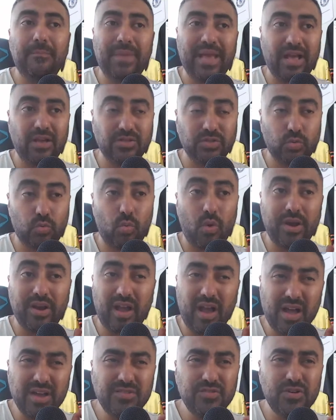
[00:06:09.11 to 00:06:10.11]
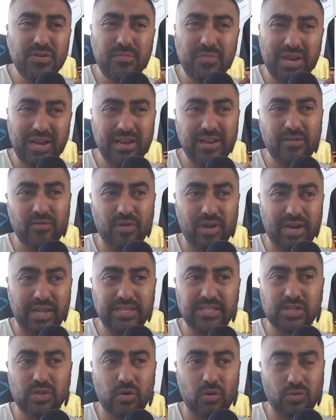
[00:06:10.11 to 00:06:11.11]
£100 million
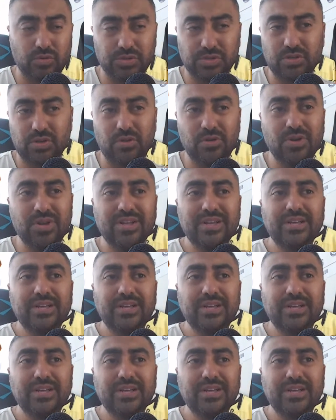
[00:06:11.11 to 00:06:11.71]
release clause. So